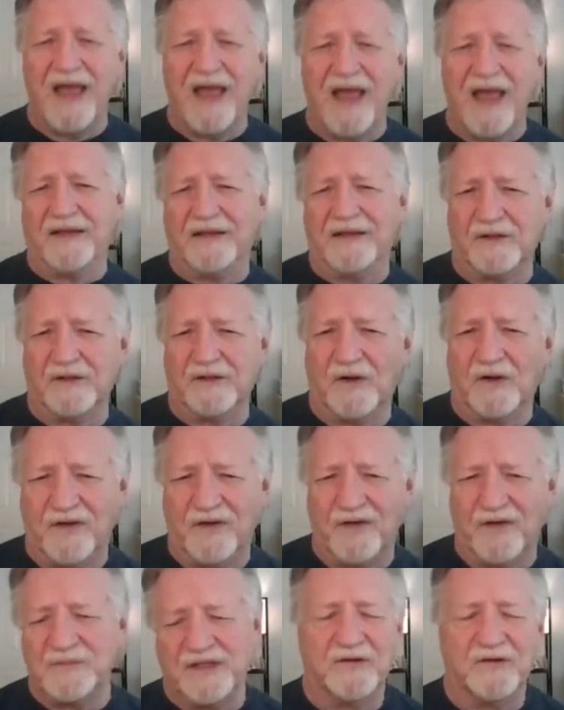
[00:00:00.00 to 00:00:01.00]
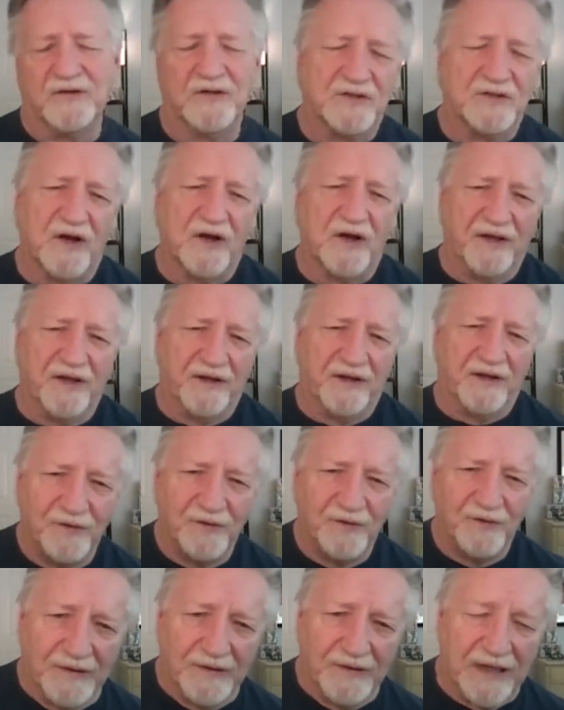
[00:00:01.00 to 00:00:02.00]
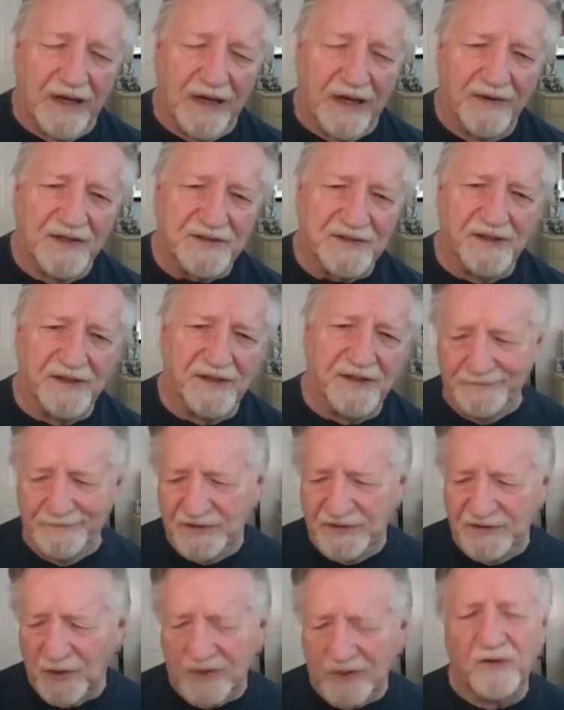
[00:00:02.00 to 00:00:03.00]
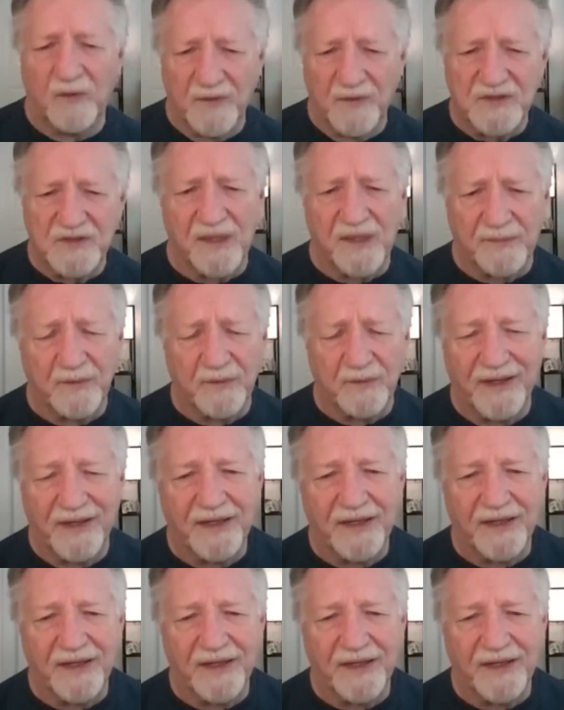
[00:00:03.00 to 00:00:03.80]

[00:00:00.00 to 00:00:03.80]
You know, if I'm sitting here talking to you now, I say um, "Sword of Omens" come to my hand.